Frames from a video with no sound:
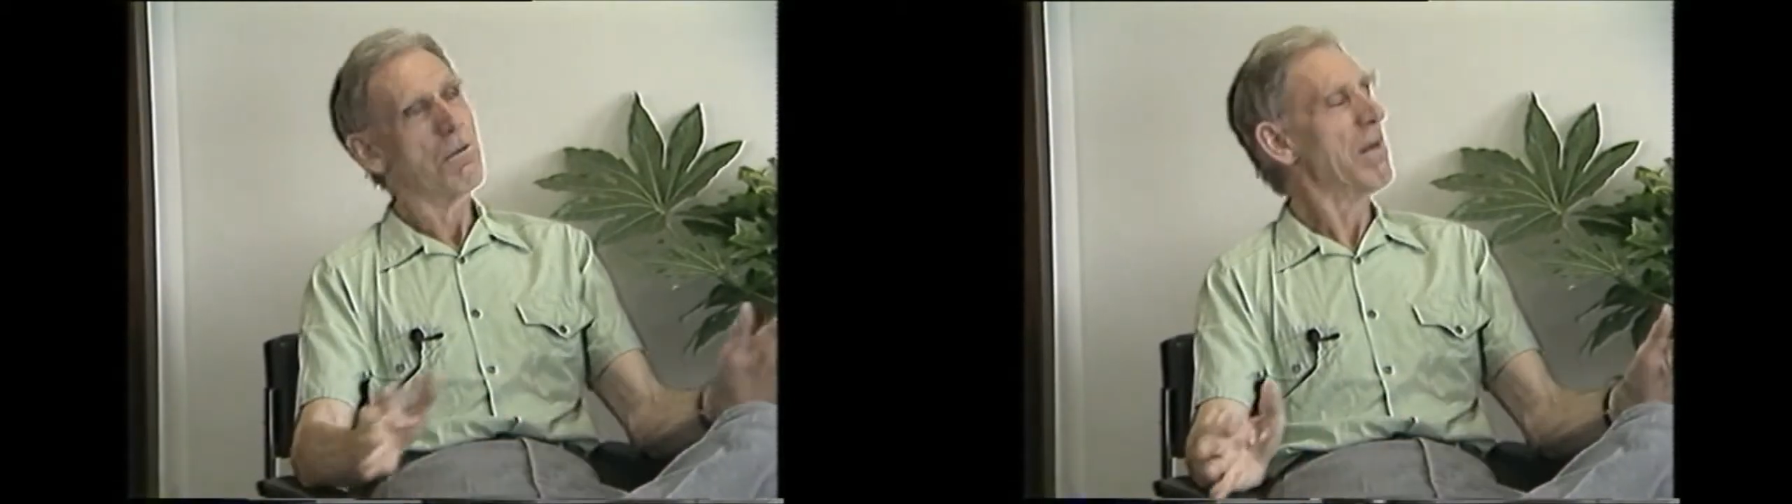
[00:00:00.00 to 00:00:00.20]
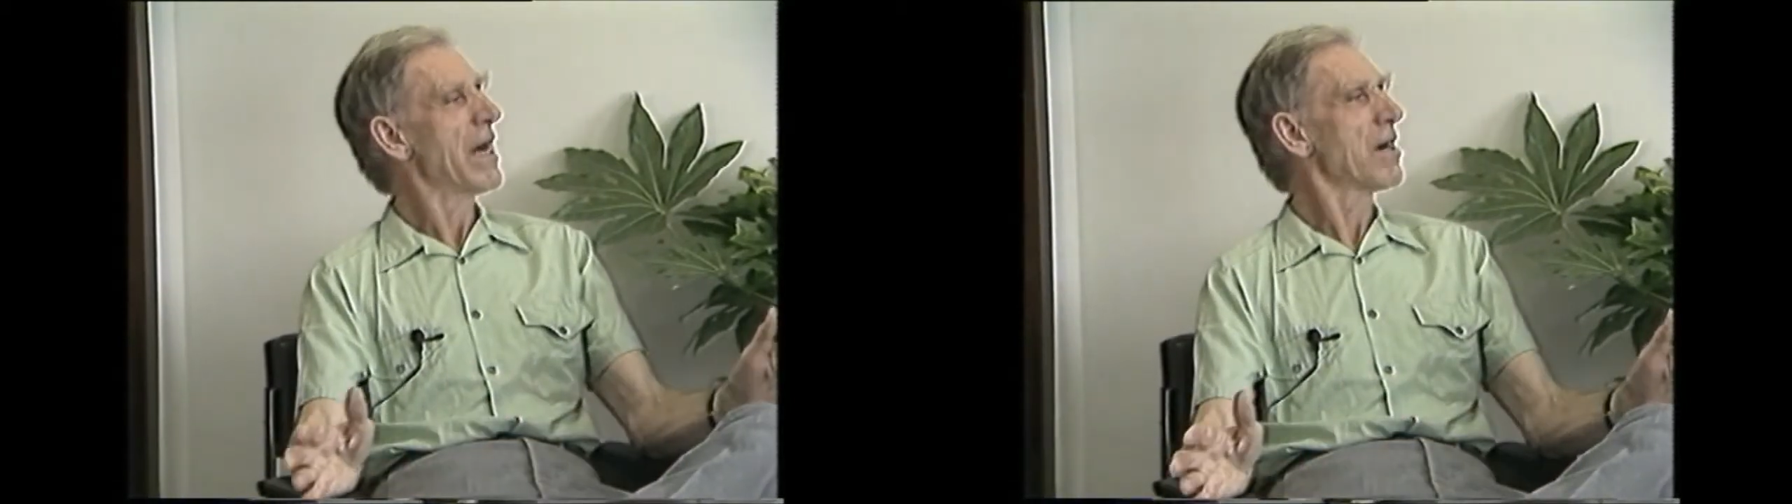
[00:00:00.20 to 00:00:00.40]

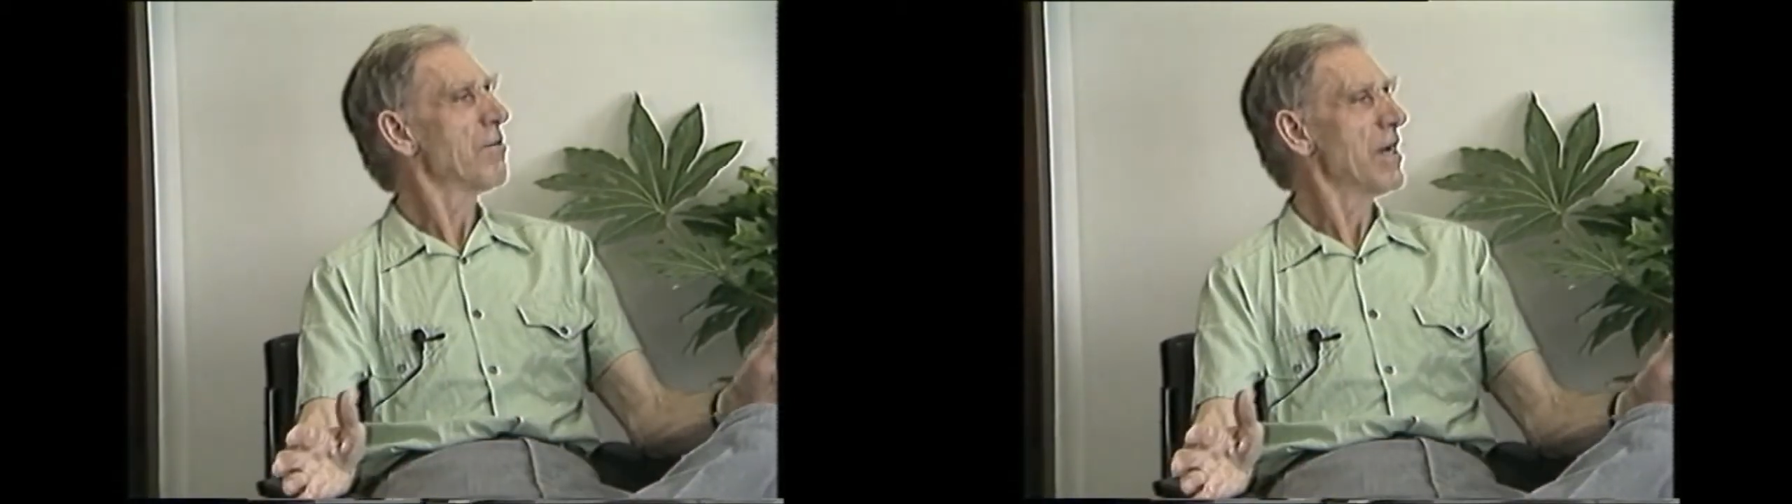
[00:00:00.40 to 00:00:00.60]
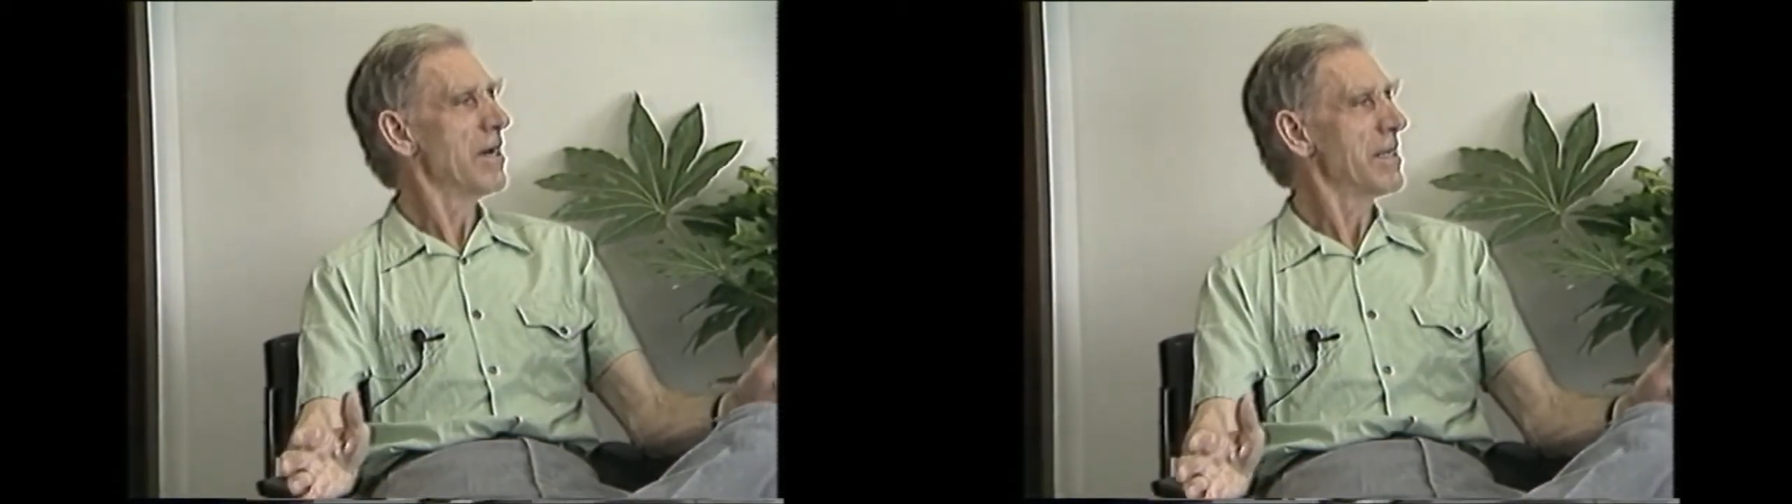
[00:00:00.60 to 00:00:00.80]
my
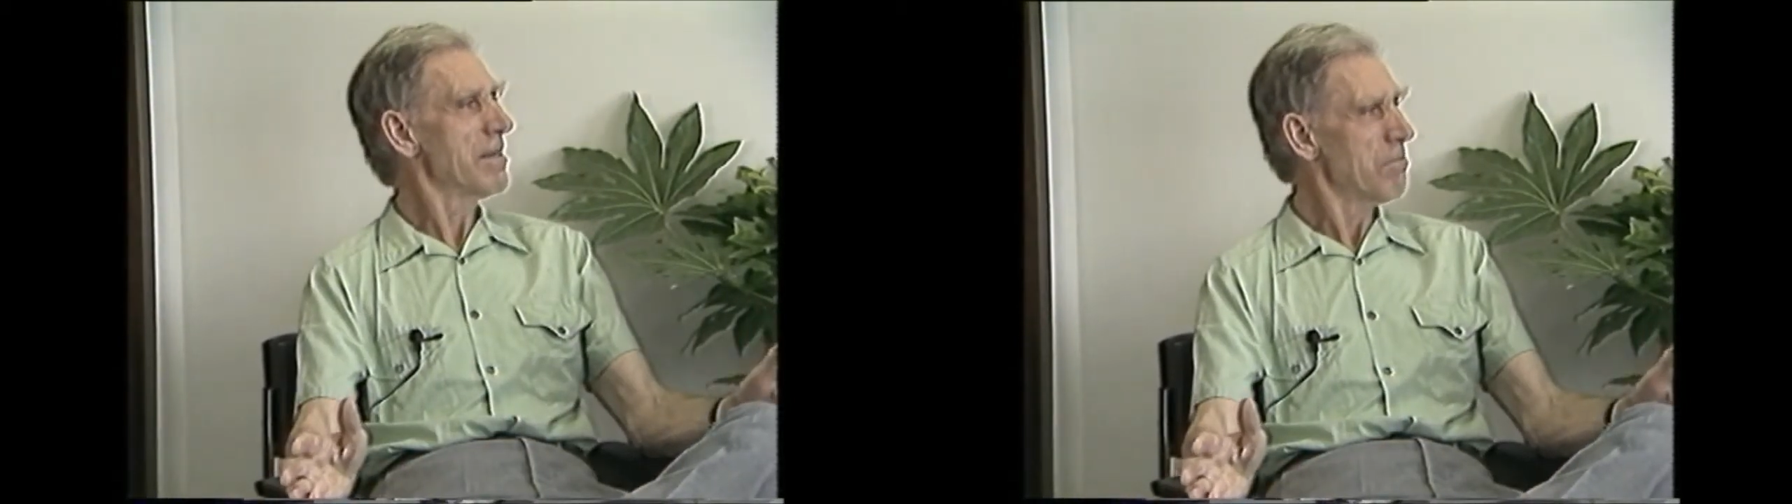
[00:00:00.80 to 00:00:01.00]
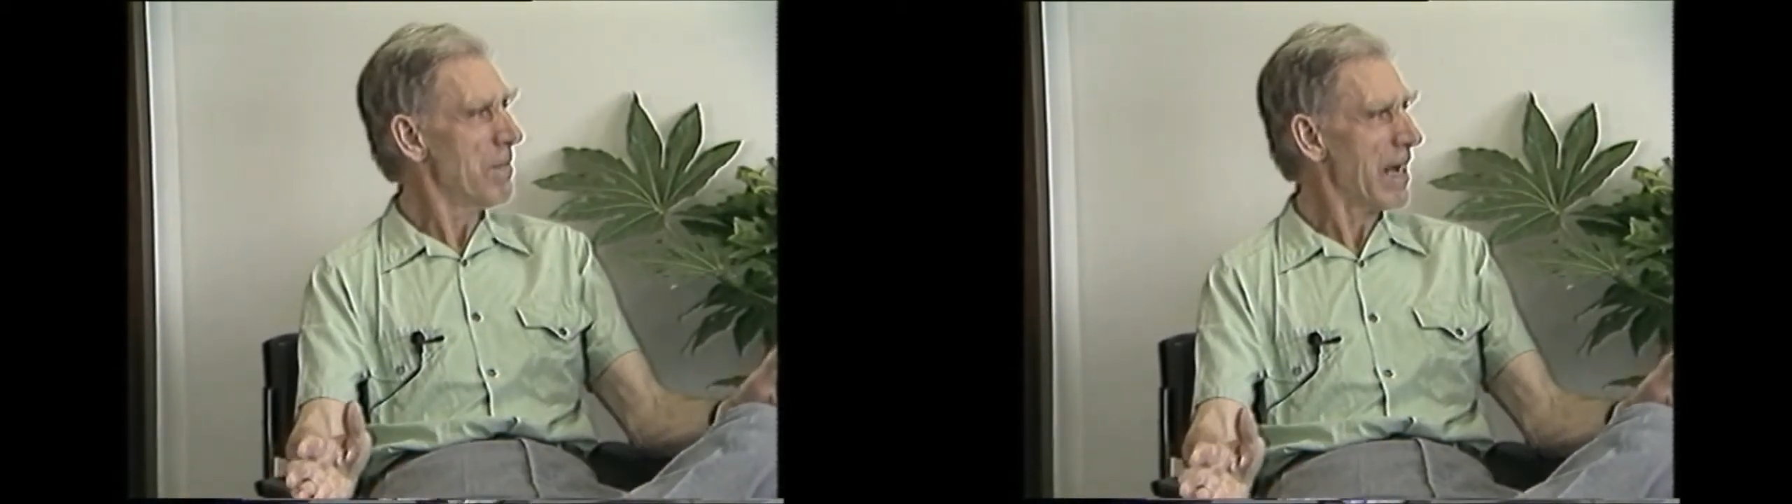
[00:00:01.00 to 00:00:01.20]
career
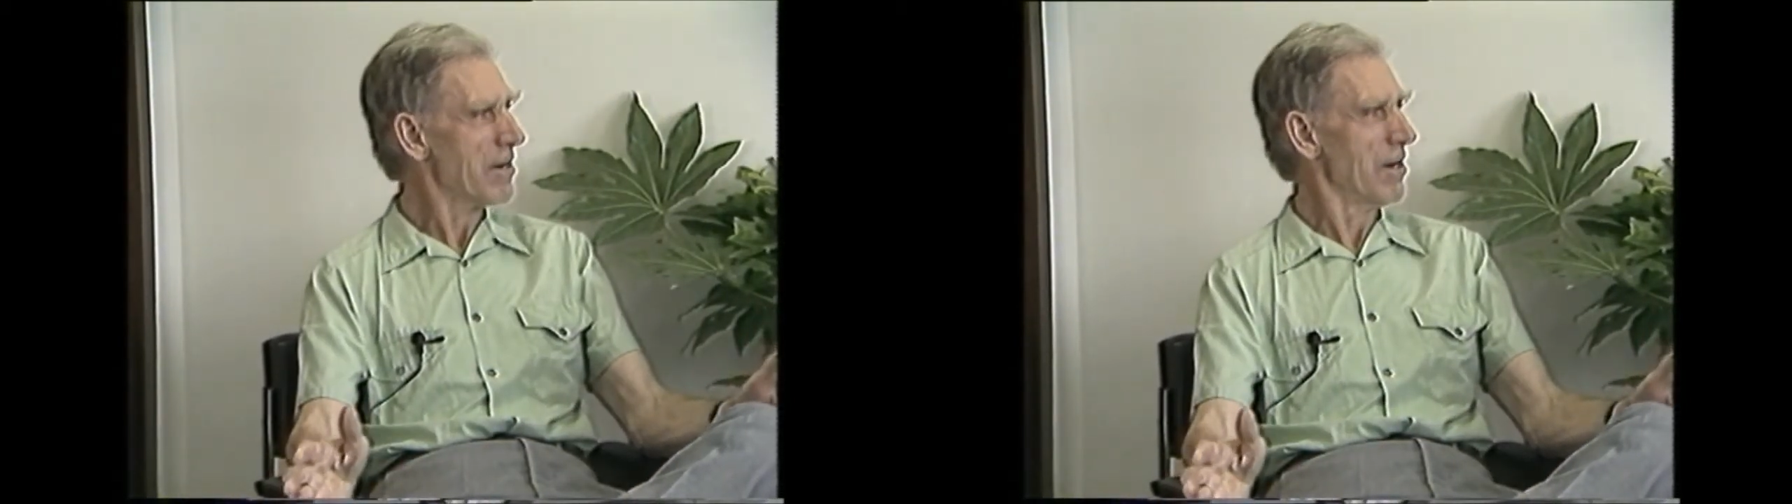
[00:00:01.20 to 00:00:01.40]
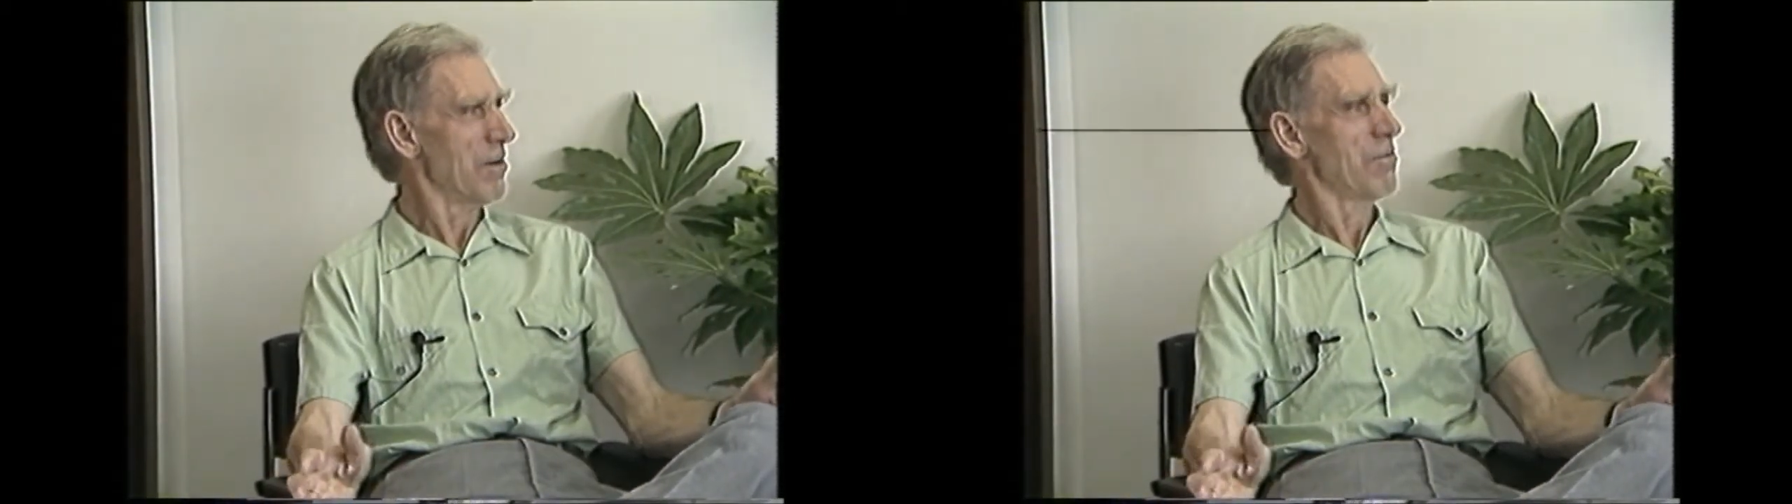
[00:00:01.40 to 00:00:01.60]
didn't matter,